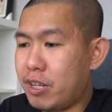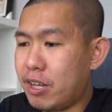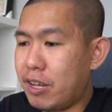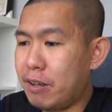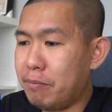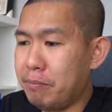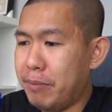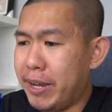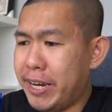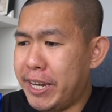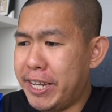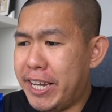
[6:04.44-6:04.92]

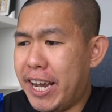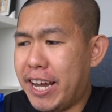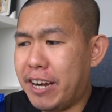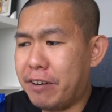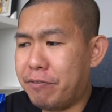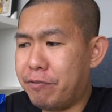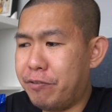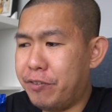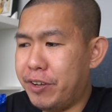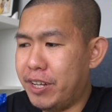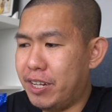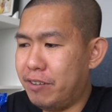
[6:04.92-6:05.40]
man, he got a
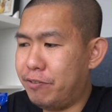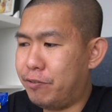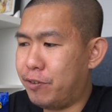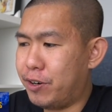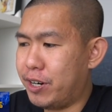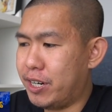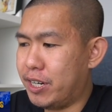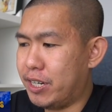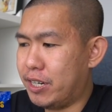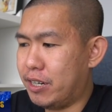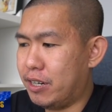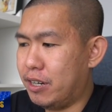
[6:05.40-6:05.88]
feel
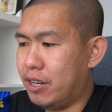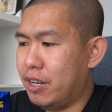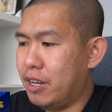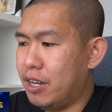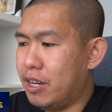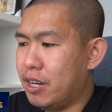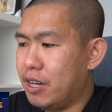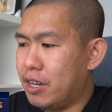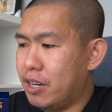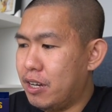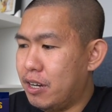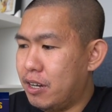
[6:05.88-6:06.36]
for the
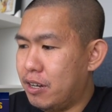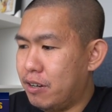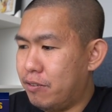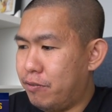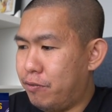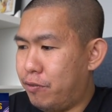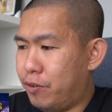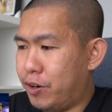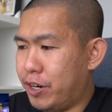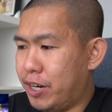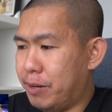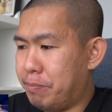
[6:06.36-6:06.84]

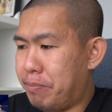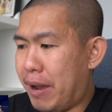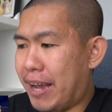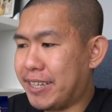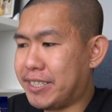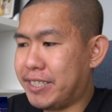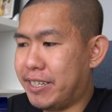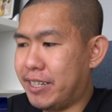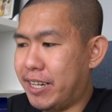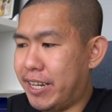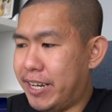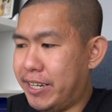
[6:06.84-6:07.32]
for the
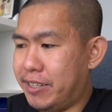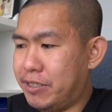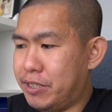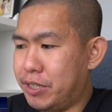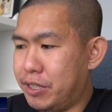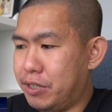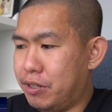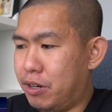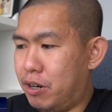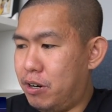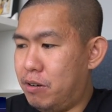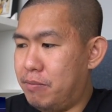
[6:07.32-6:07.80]
passing lane
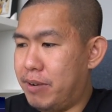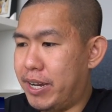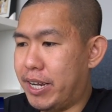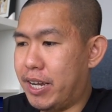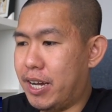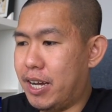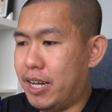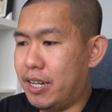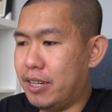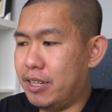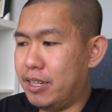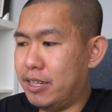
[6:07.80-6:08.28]
too. Oh my
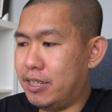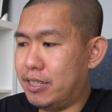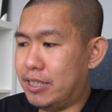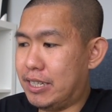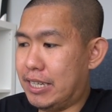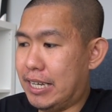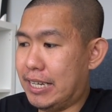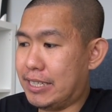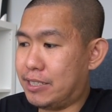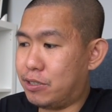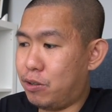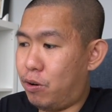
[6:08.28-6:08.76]
God,
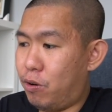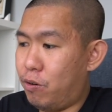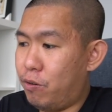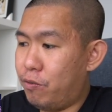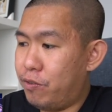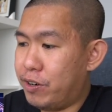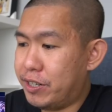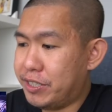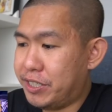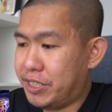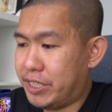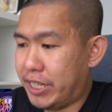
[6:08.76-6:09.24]
that's
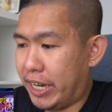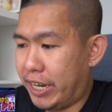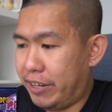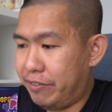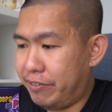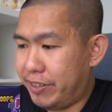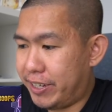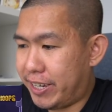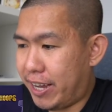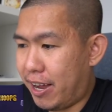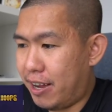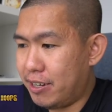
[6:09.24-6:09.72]
over
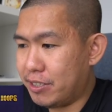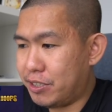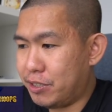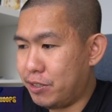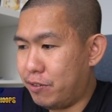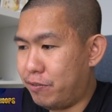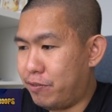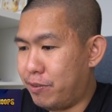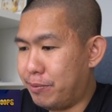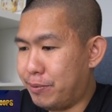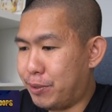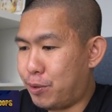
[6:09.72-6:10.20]
JV Casio
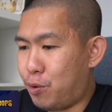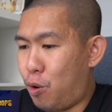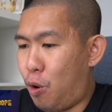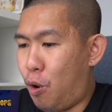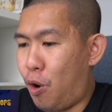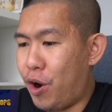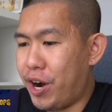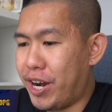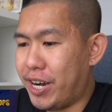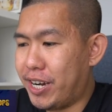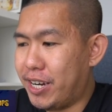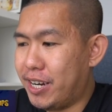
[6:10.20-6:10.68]
from the
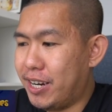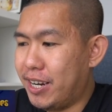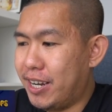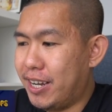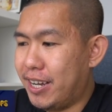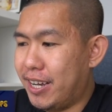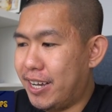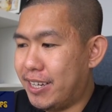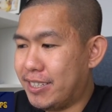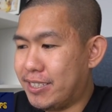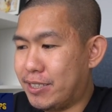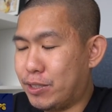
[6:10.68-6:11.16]
corner.
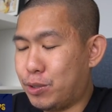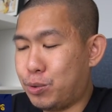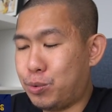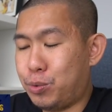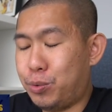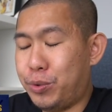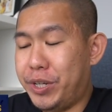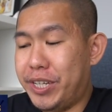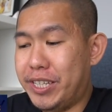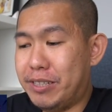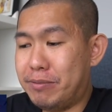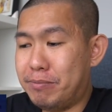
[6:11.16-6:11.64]

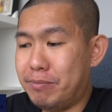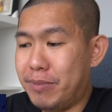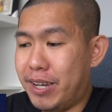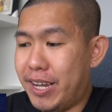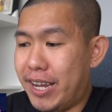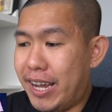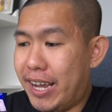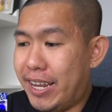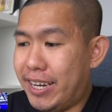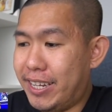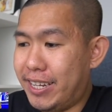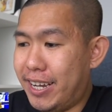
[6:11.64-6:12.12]
Sweet,
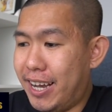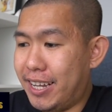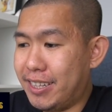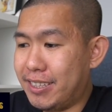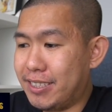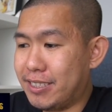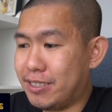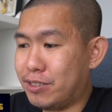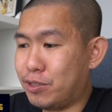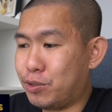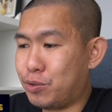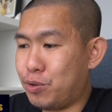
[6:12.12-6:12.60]
man. He
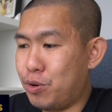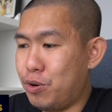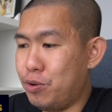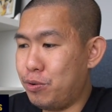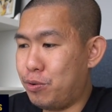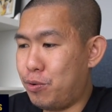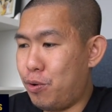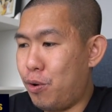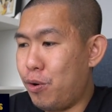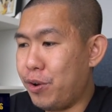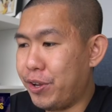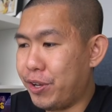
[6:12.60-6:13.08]
got the
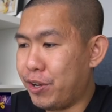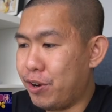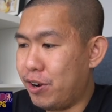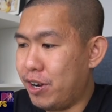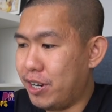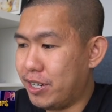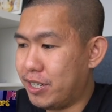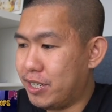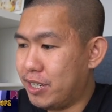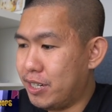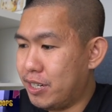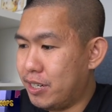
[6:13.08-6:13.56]
stroke going
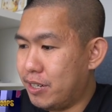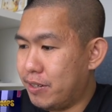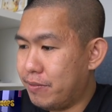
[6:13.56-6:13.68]
on.